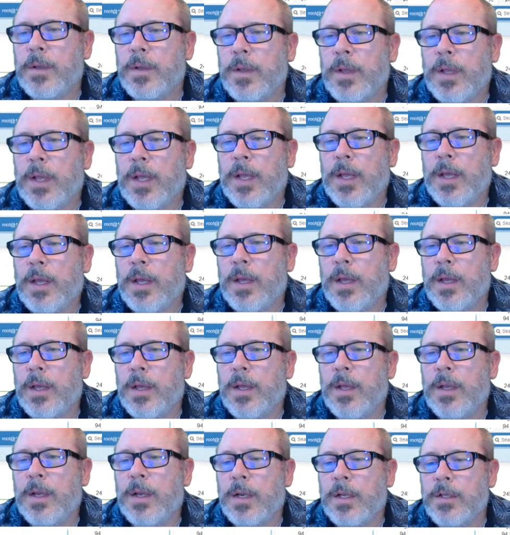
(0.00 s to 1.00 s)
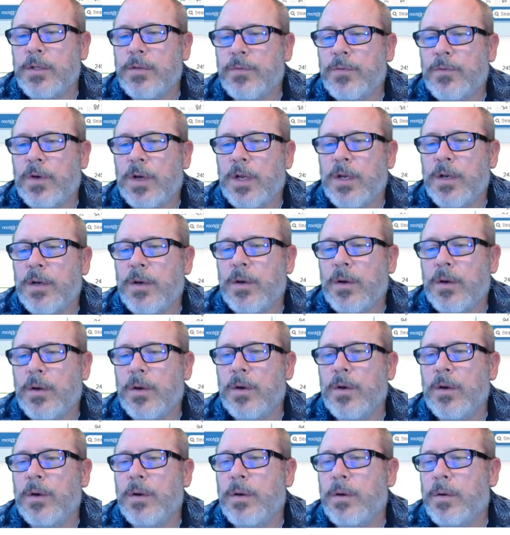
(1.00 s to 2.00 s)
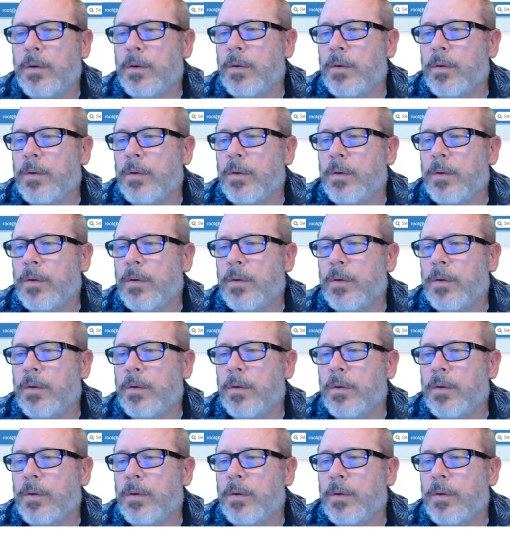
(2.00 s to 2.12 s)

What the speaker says: And let's find our